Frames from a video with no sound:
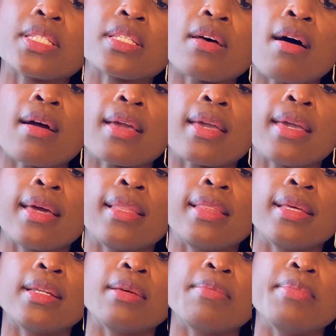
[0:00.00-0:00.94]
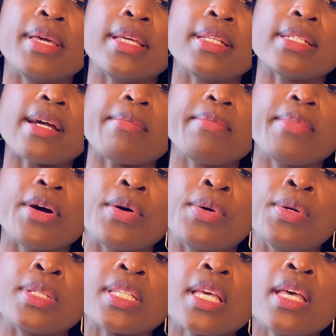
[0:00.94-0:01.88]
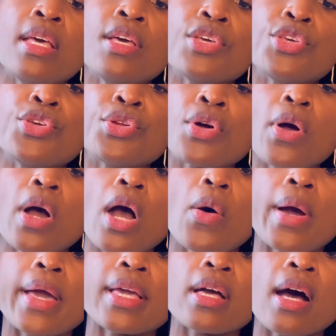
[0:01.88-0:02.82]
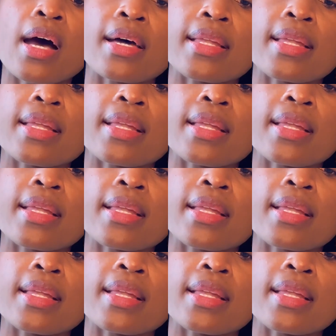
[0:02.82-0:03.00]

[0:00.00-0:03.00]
talking a little bit about, how I got